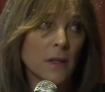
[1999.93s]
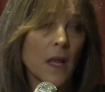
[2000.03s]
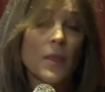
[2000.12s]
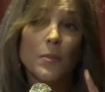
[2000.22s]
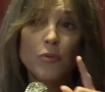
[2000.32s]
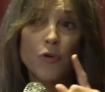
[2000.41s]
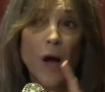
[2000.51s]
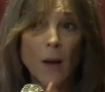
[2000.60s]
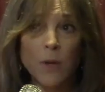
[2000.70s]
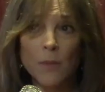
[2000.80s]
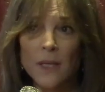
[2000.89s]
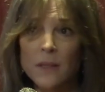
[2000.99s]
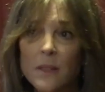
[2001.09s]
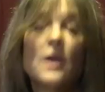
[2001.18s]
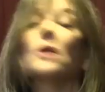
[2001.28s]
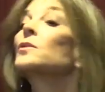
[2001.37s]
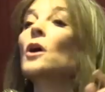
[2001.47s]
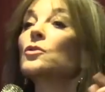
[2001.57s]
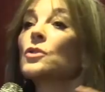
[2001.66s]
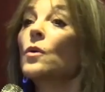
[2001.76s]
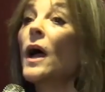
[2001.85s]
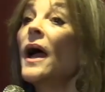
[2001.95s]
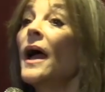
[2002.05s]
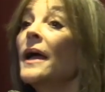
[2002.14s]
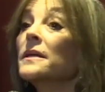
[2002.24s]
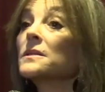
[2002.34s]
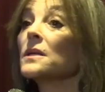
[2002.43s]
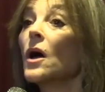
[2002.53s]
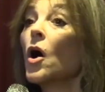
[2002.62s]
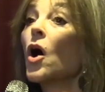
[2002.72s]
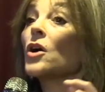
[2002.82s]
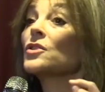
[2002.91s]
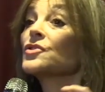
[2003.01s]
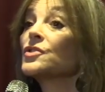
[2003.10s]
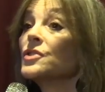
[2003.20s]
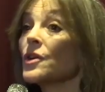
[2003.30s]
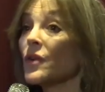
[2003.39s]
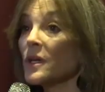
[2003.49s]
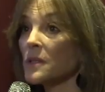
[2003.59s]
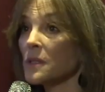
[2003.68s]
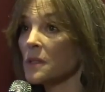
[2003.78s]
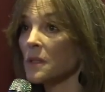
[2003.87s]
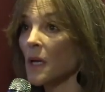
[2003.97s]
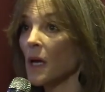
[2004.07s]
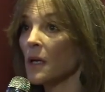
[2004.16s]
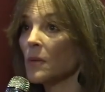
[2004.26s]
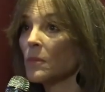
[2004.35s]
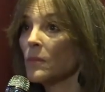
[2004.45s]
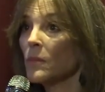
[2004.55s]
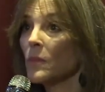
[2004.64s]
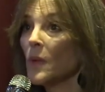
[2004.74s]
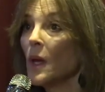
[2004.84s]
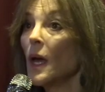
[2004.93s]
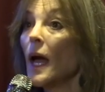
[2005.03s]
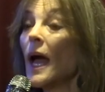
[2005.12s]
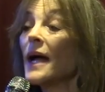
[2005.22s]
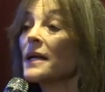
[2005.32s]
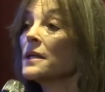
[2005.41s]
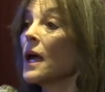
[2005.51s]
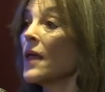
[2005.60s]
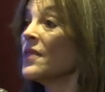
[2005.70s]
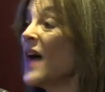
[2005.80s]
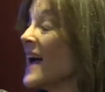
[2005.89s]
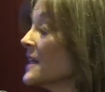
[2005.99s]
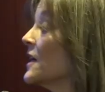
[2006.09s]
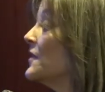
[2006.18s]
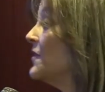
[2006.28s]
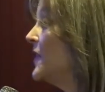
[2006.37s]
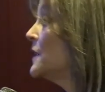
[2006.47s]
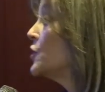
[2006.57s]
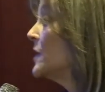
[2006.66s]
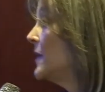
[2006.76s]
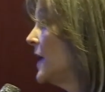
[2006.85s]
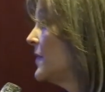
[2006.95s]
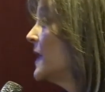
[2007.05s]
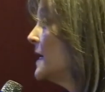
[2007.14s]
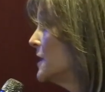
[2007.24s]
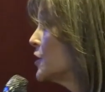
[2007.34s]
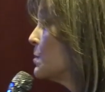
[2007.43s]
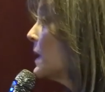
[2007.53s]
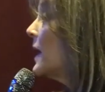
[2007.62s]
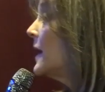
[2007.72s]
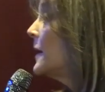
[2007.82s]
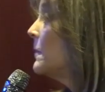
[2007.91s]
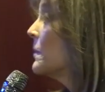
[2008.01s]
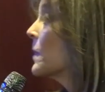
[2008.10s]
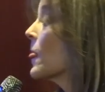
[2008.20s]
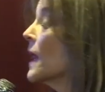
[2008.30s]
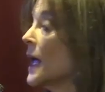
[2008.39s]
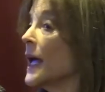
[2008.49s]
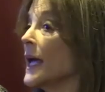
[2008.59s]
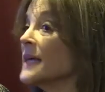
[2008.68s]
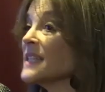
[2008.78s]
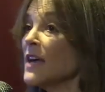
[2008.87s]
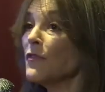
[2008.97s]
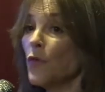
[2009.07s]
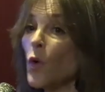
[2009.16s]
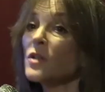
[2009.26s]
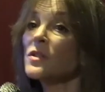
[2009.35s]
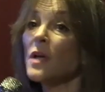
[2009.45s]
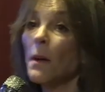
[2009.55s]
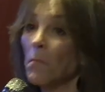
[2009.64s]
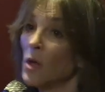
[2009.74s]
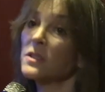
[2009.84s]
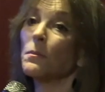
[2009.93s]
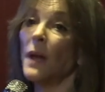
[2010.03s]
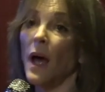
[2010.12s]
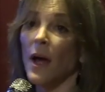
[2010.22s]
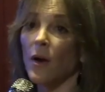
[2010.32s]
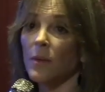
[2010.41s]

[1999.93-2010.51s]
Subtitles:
The problem is those who hate are serious today. And that conviction that they display is a force multiplier.